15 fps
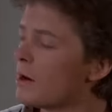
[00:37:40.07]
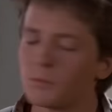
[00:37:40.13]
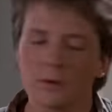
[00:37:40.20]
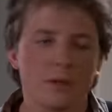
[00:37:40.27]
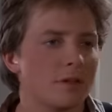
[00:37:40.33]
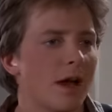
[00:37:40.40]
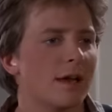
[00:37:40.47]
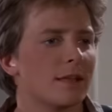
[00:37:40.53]

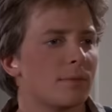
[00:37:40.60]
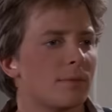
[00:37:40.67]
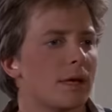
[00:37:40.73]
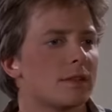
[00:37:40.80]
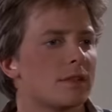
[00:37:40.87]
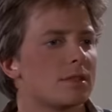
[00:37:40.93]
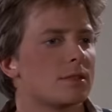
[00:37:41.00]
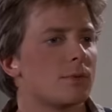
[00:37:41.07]
Mom, we talked
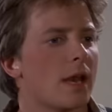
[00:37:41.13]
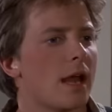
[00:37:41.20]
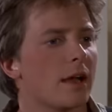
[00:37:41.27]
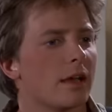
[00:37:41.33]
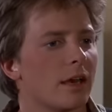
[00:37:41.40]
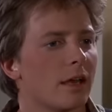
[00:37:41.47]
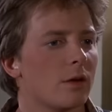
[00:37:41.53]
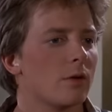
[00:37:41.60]
about this,
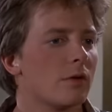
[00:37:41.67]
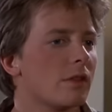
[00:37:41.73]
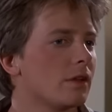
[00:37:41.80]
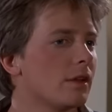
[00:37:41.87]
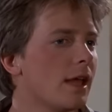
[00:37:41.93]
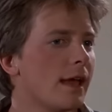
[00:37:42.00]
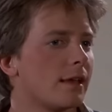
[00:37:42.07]
but how can I go to the